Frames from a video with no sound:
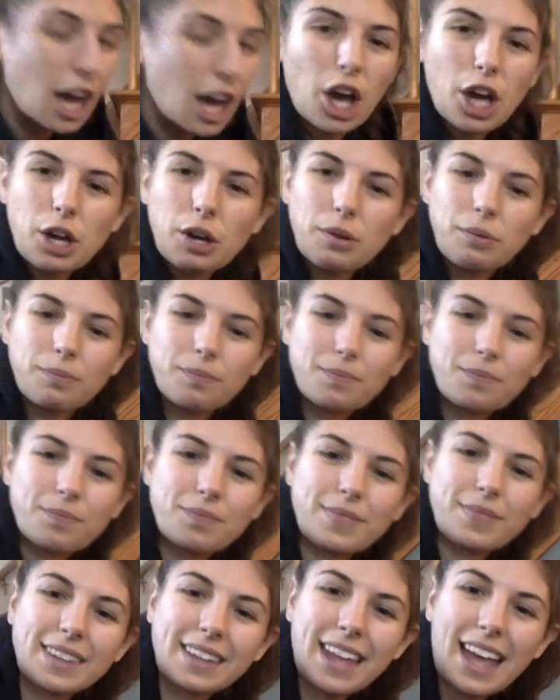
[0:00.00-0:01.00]

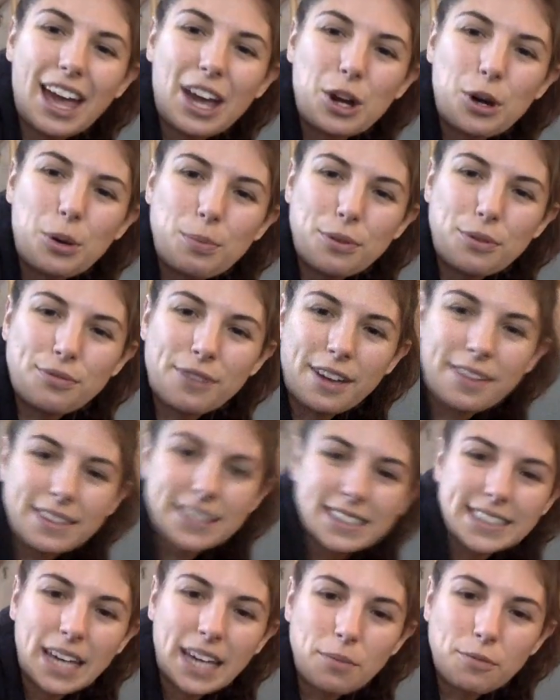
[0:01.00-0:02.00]
I hope you found
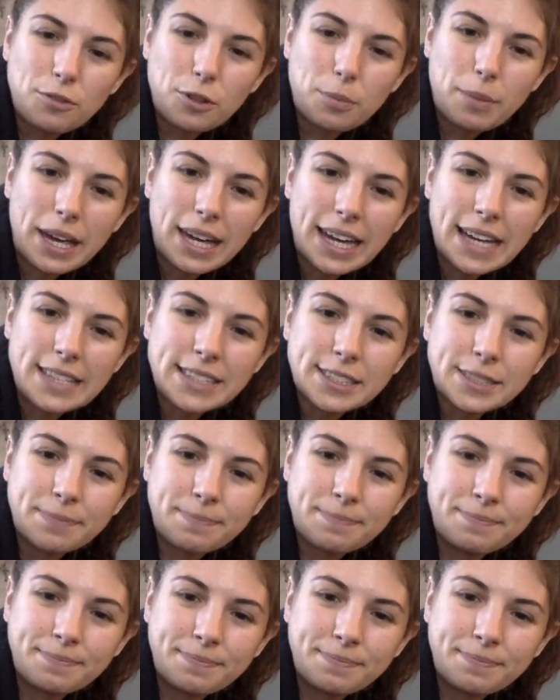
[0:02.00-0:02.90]
this helpful. Bye, guys.